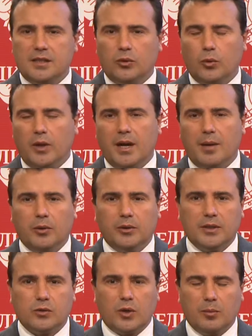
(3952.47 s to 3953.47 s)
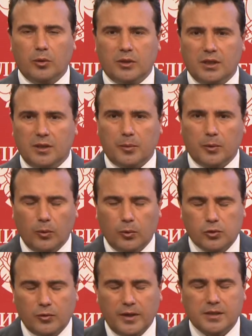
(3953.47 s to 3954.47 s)
some sense.
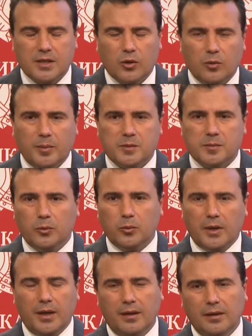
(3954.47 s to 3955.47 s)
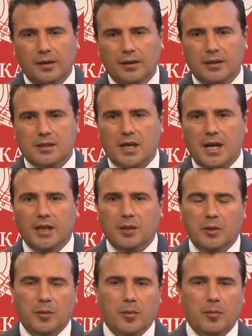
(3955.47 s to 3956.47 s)
Elections are something else.
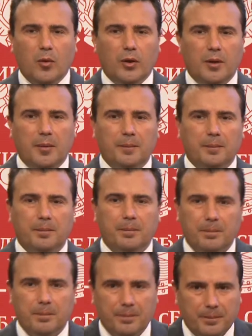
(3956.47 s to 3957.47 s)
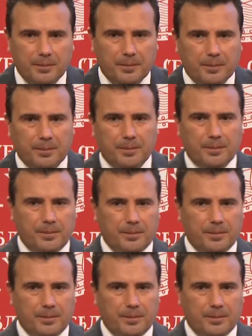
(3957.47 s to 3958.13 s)
Our cooperation will continue. We